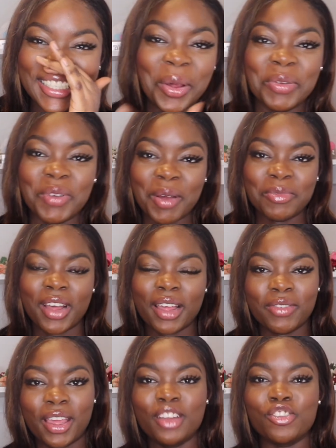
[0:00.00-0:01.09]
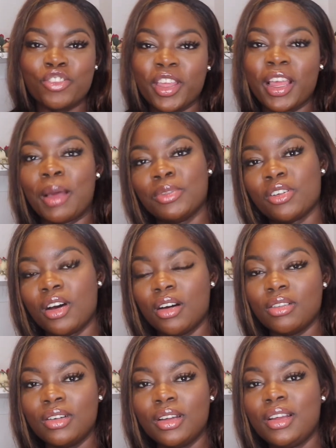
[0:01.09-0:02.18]
If I'm 5'8 and you think I'm
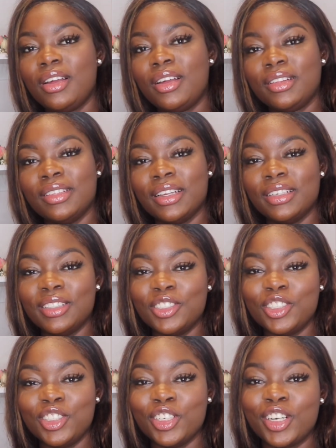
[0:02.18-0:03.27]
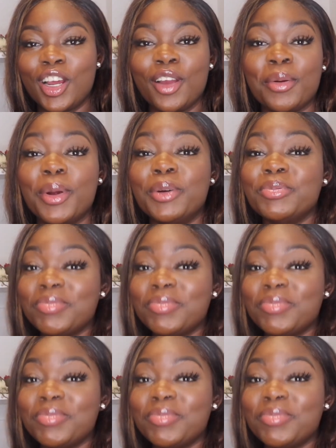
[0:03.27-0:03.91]
tall, then you're not grown.